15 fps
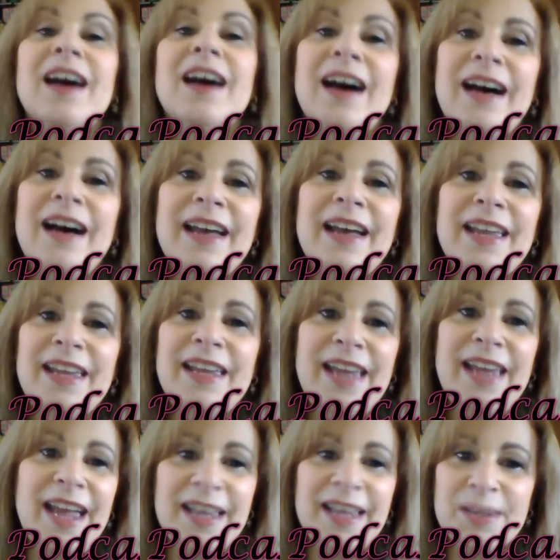I
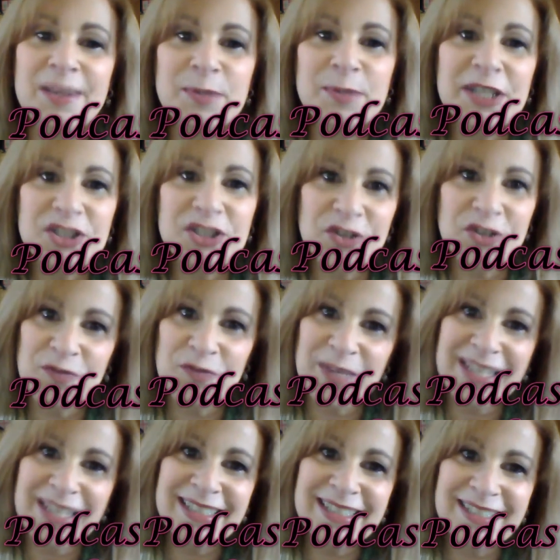had the pleasure of
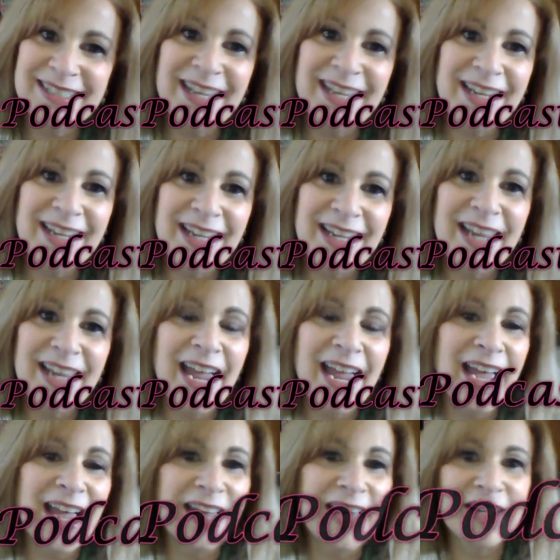meeting Sadie
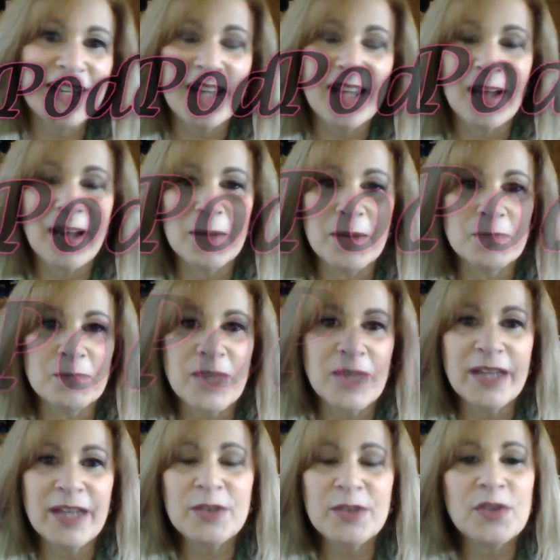at, I
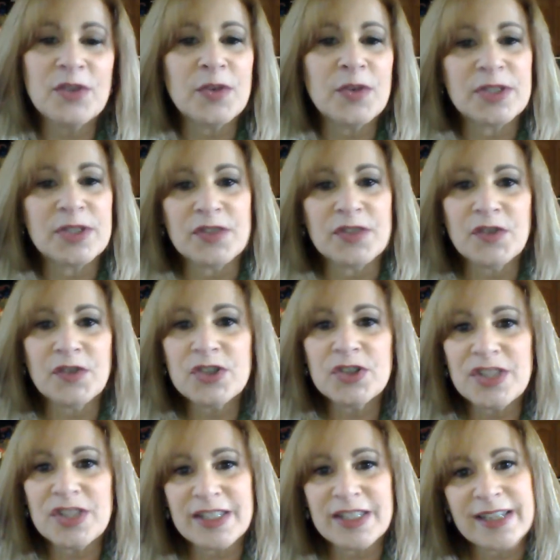don't know if it was the first or
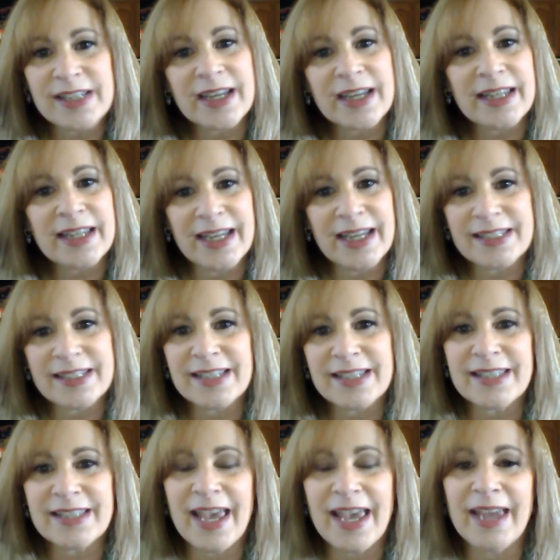the second
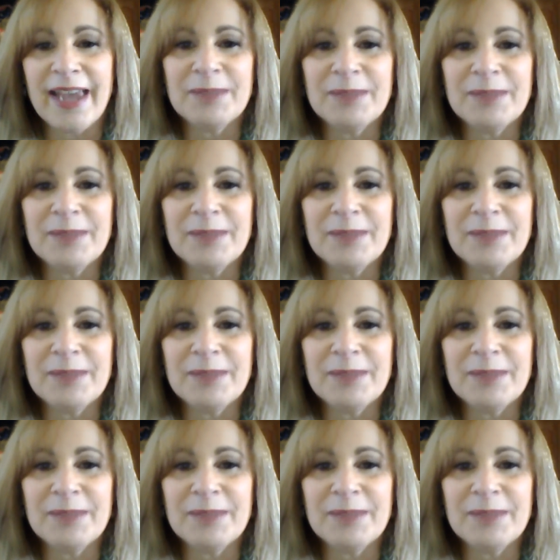SSK.